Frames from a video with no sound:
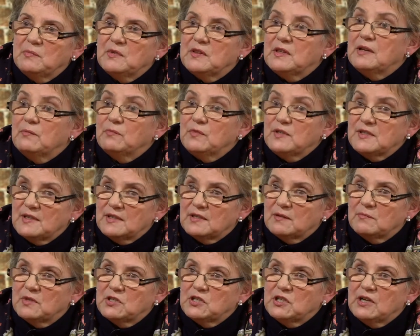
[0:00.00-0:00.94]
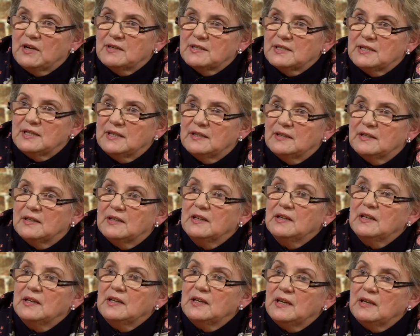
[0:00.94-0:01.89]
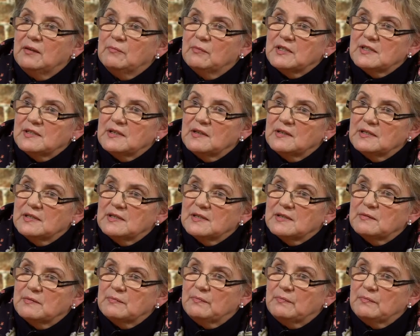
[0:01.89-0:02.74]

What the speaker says: And then we set up the charity in my son's